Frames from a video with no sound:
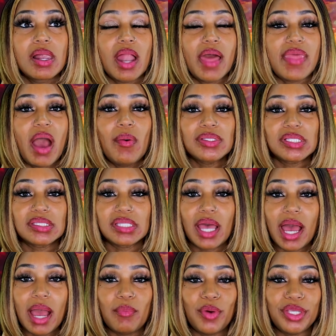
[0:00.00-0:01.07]
that was a
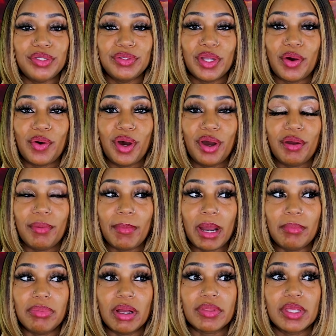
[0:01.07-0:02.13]
time where, you know, her and my
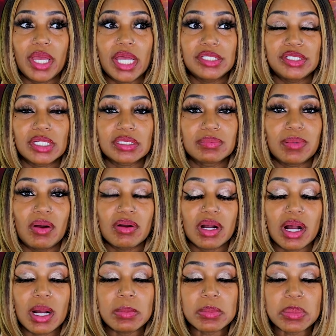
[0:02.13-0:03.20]
brother had just broke
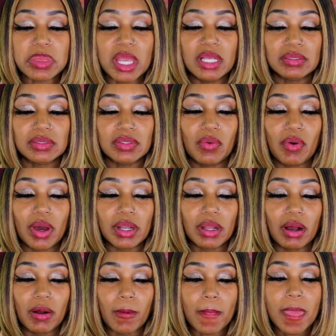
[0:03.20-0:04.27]
up and things was going
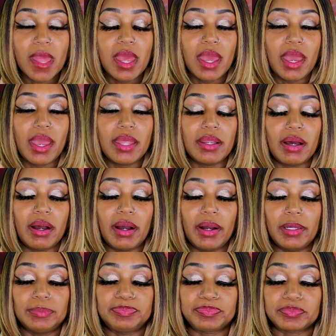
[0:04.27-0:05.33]
on.
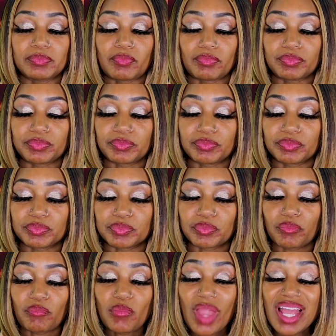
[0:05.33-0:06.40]
And
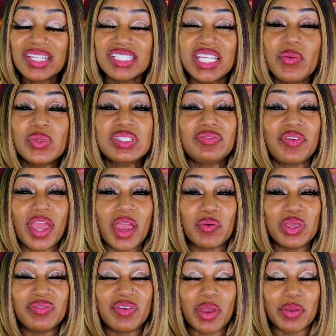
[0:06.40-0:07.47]
she was
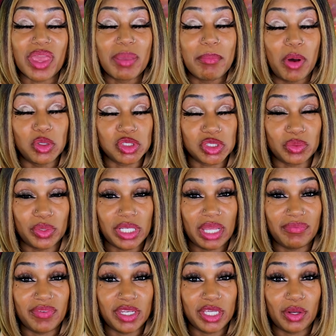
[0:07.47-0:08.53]
very, very emotional in
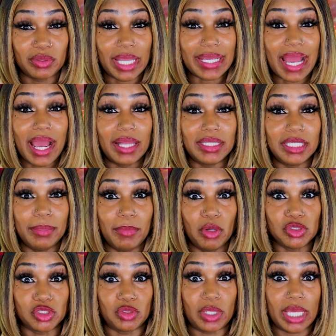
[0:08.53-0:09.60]
that video, like highly
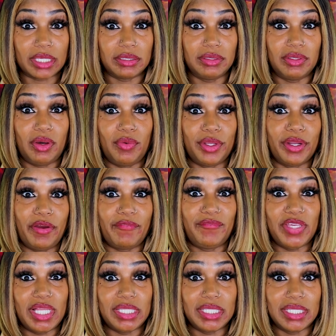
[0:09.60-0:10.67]
emotional, like, you know, in her
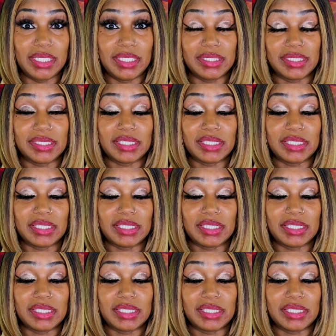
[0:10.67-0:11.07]
feelings and